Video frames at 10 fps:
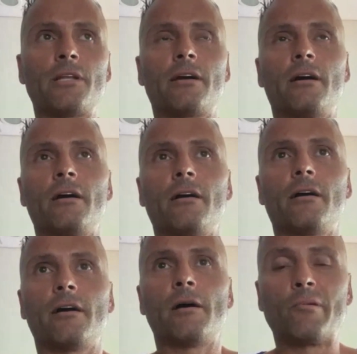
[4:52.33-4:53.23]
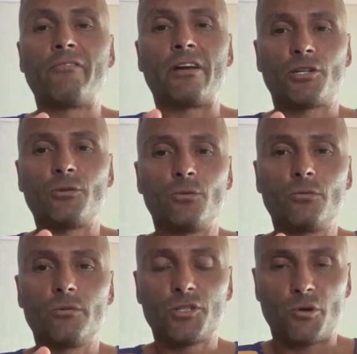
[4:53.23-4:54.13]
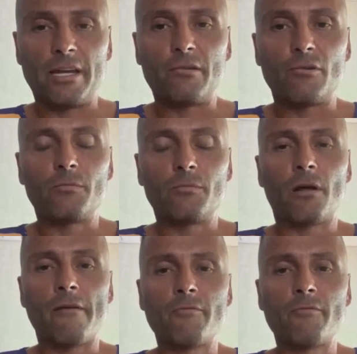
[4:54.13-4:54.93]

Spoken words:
like a professional training group.